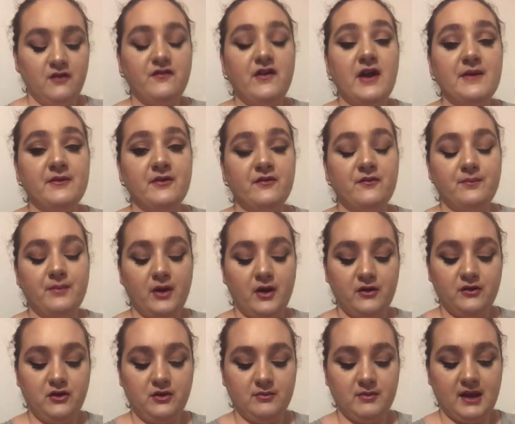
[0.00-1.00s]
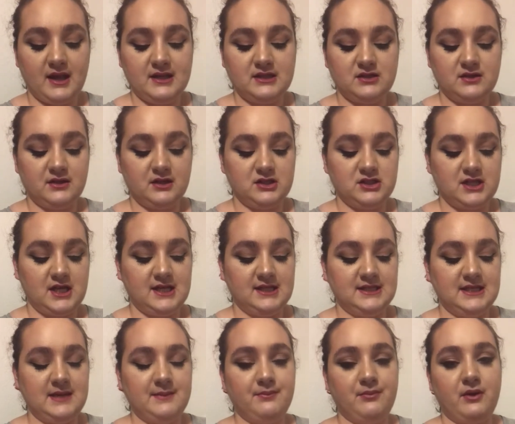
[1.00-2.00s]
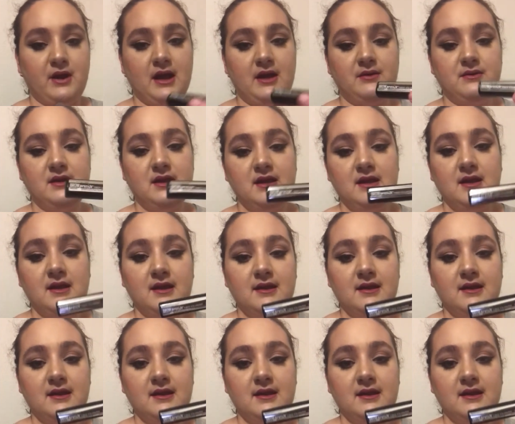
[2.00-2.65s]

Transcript: Volumizer in the shade Deep Brown.